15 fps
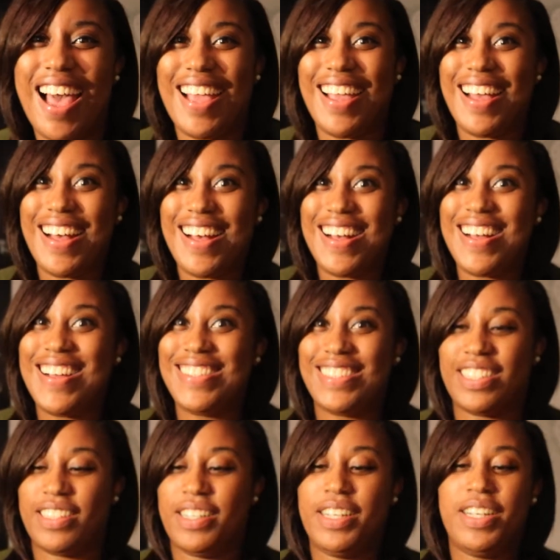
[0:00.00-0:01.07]
hi
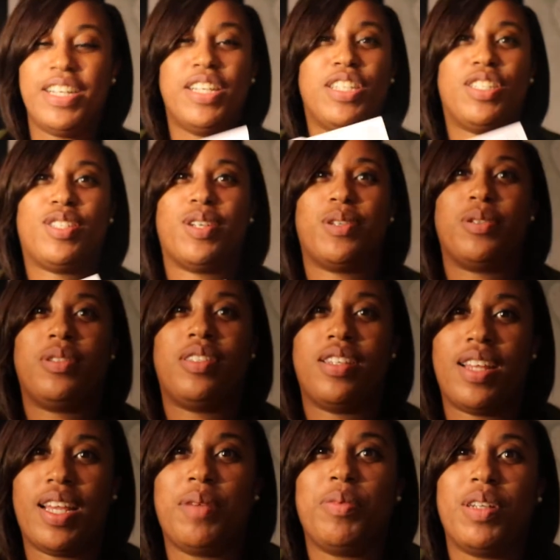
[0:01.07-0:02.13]
guys so
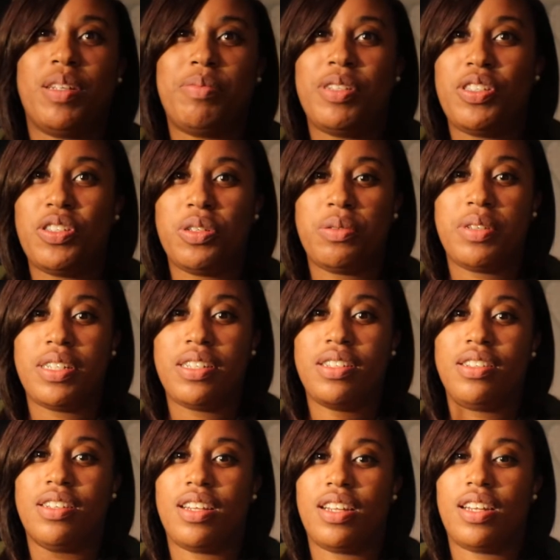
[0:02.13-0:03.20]
today I'm gonna be
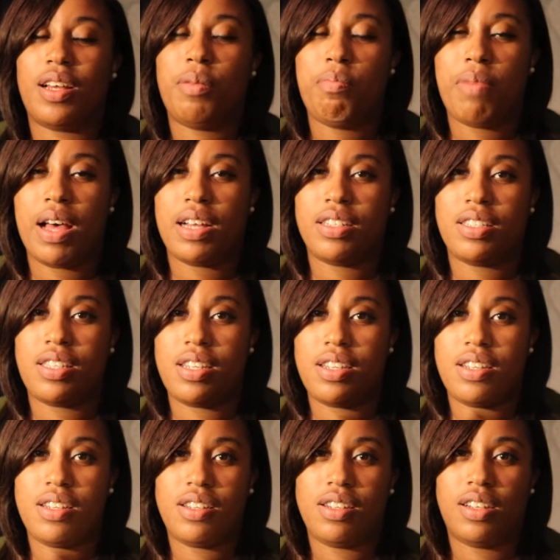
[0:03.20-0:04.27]
doing an
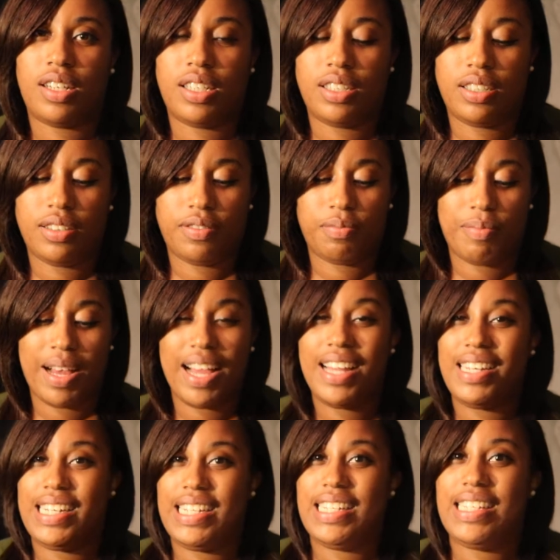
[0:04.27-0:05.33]
unboxing of my
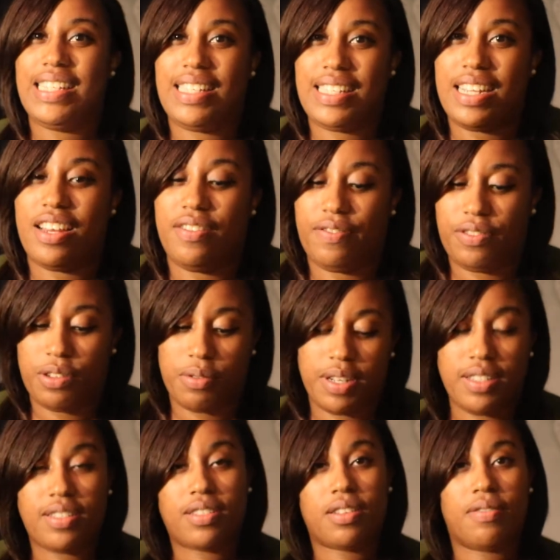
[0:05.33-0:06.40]
latest
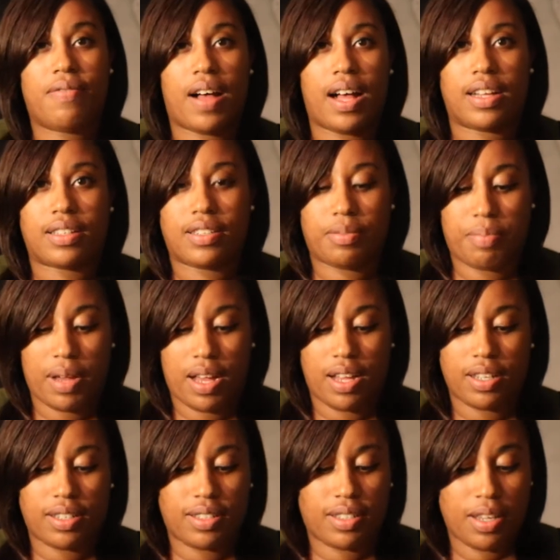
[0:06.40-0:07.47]
Influenster Vox
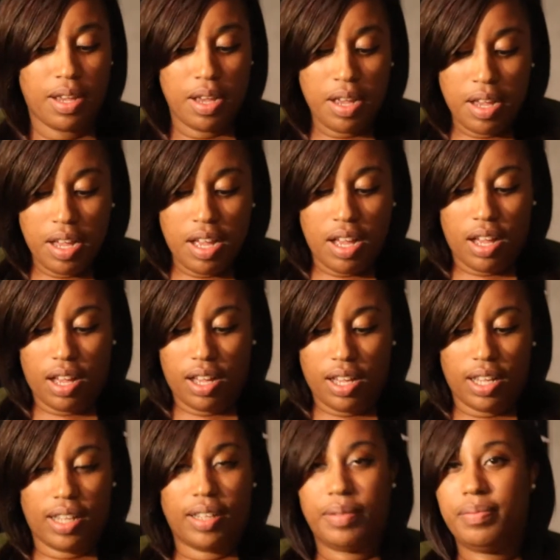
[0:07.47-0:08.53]
Box
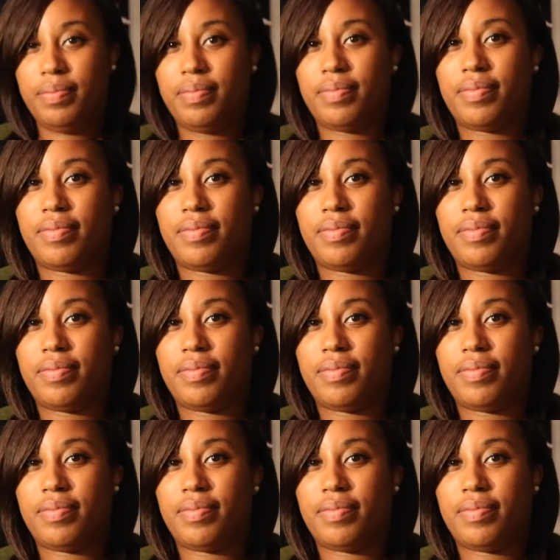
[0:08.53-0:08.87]
um,